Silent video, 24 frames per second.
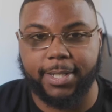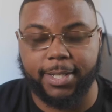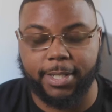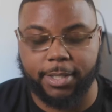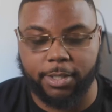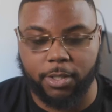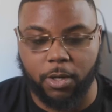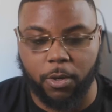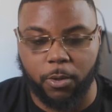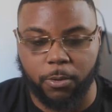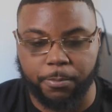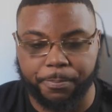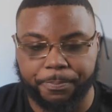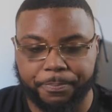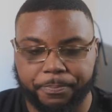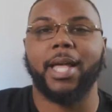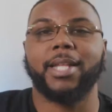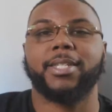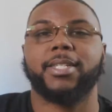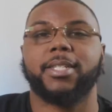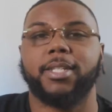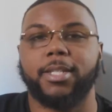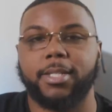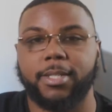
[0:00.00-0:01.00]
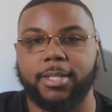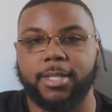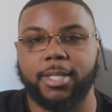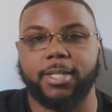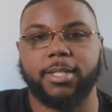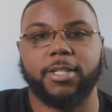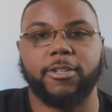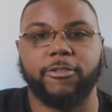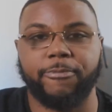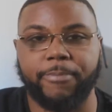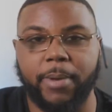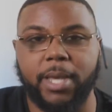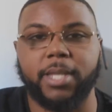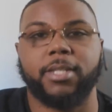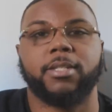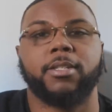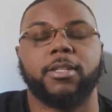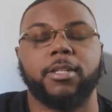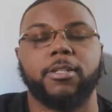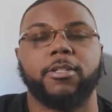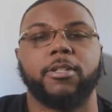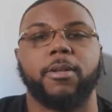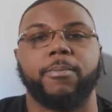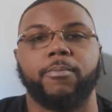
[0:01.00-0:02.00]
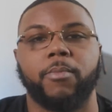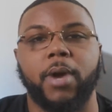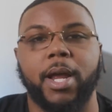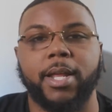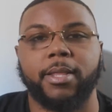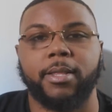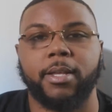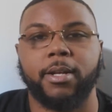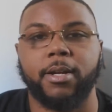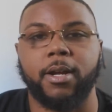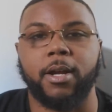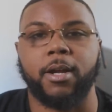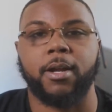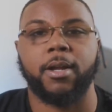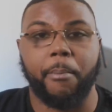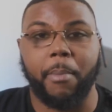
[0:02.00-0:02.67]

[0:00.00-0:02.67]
And so that's an incentive-based system right there.